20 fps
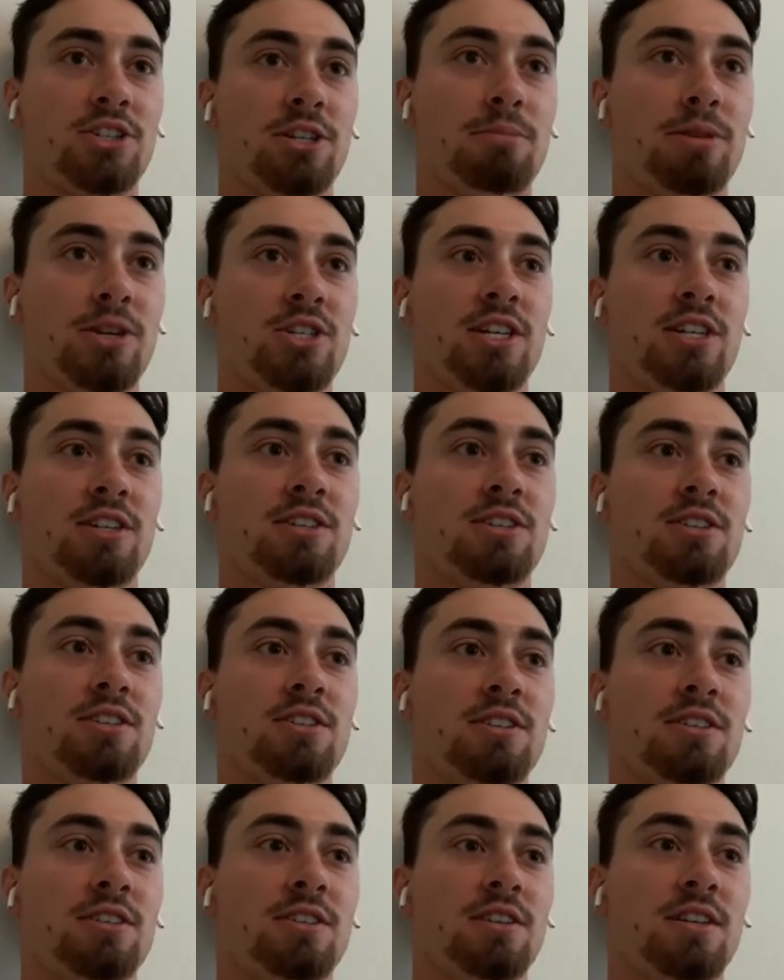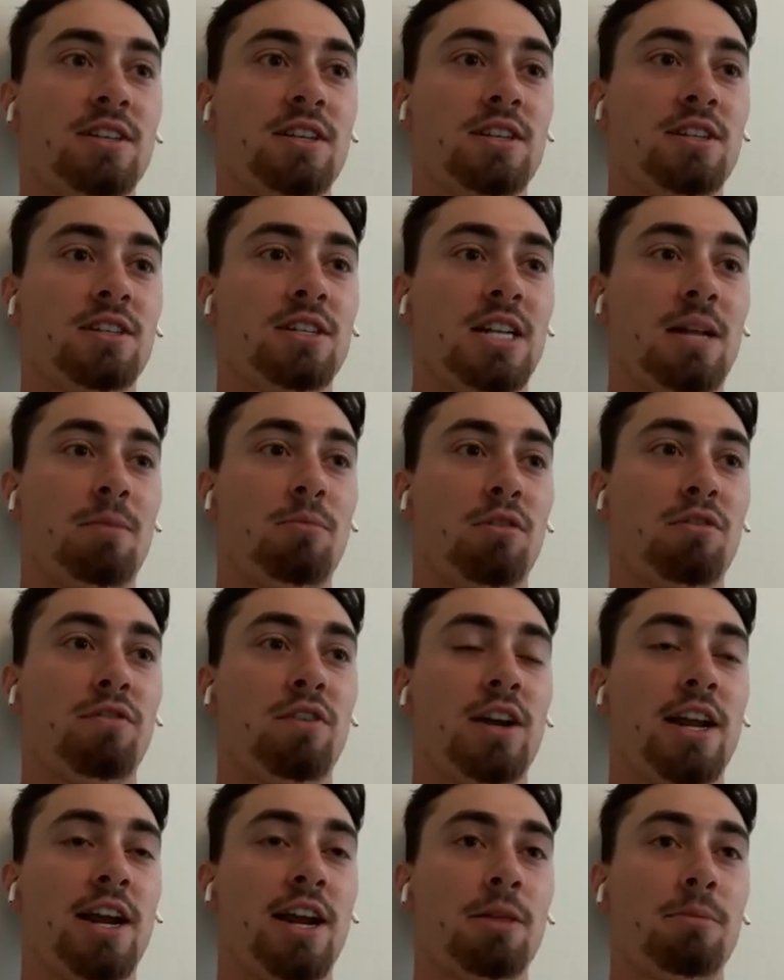pitching is a lot more
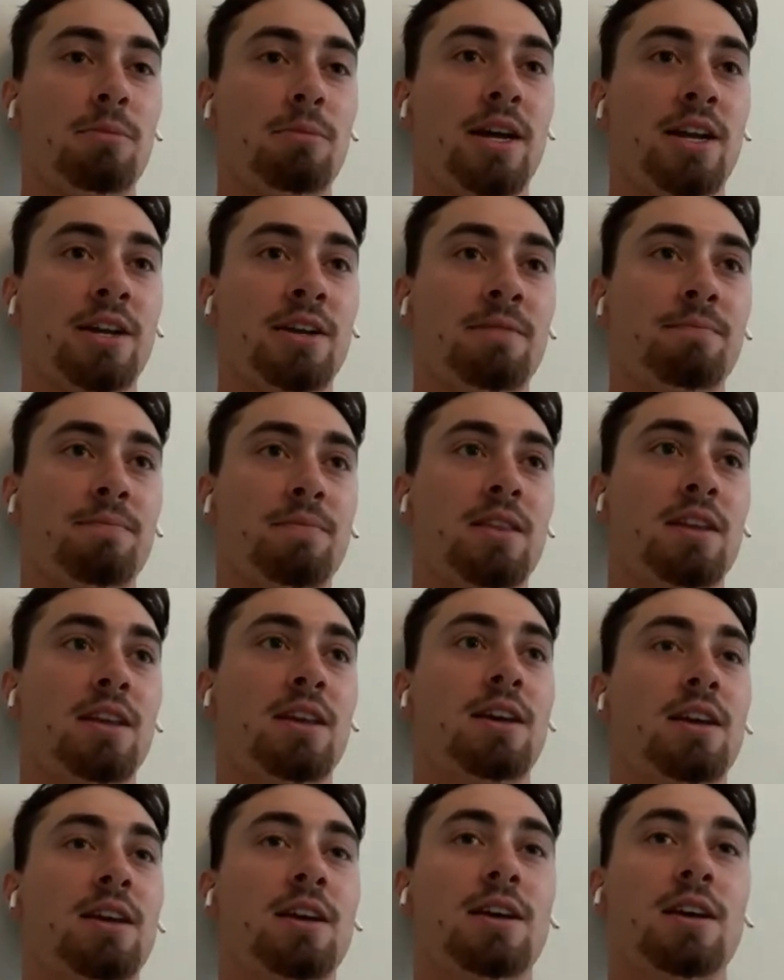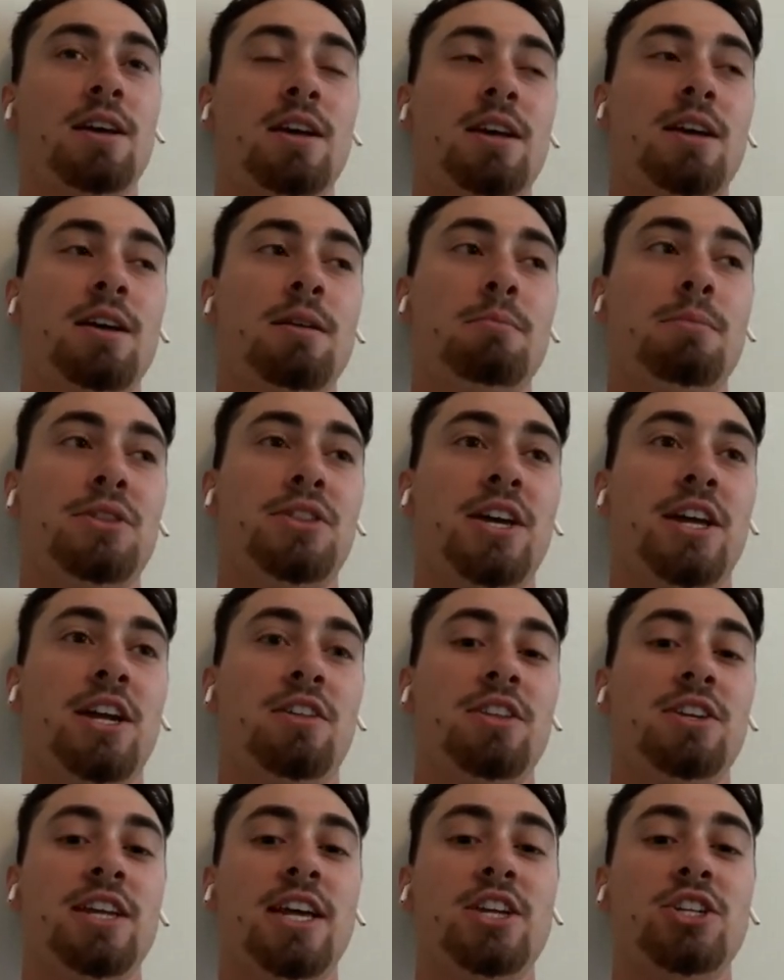fun out of the pen. But then
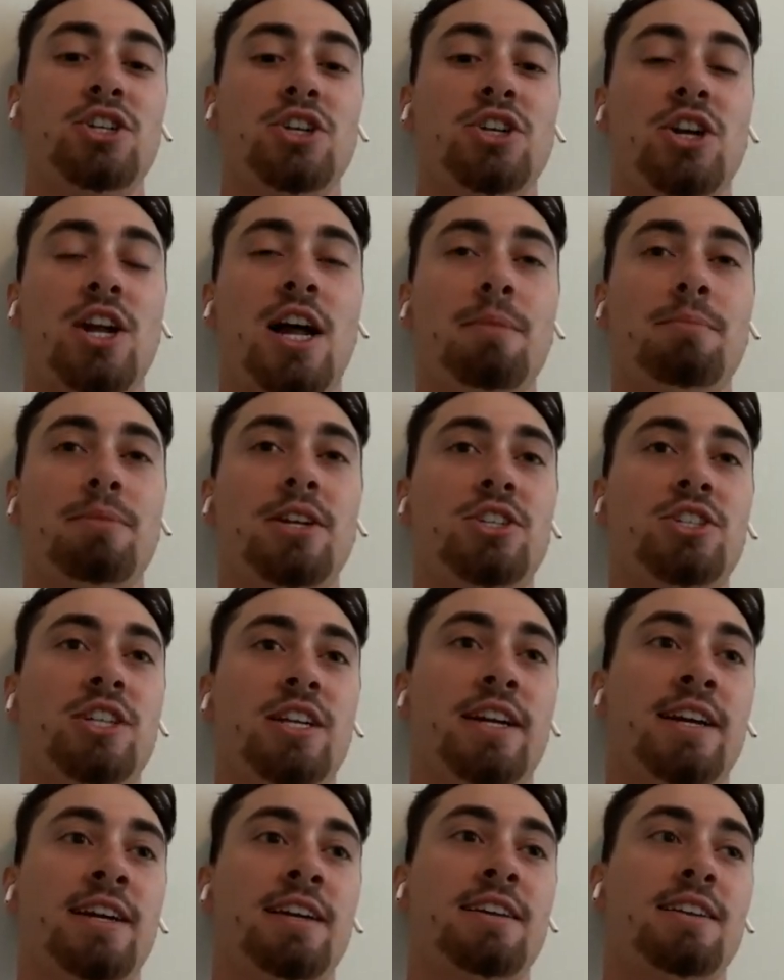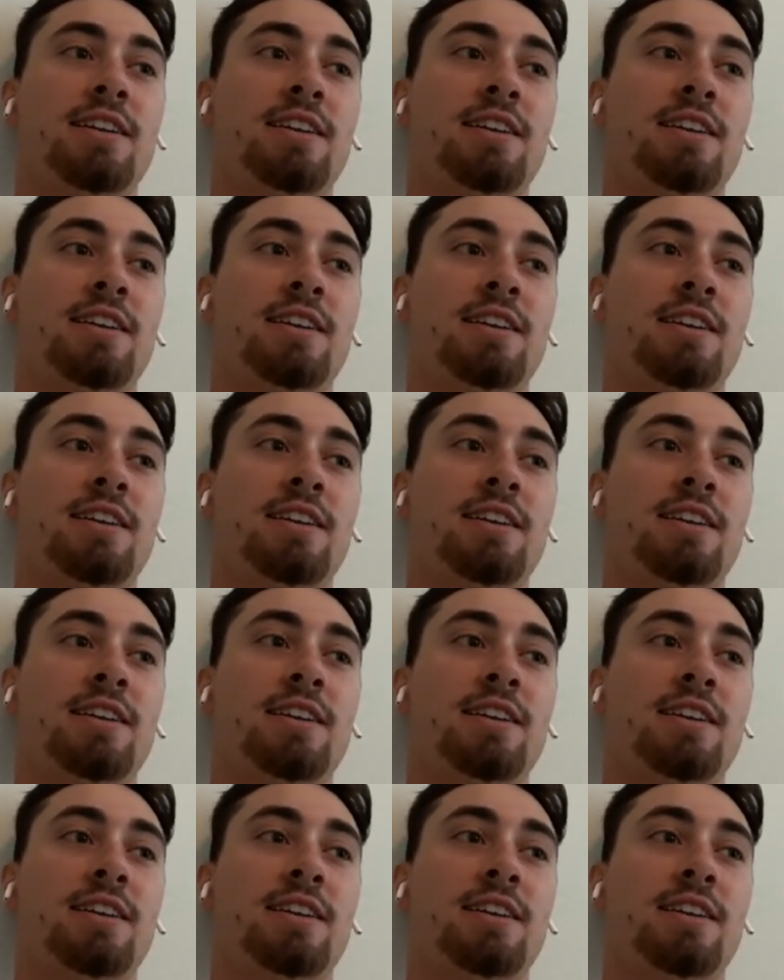on the days you're not pitching,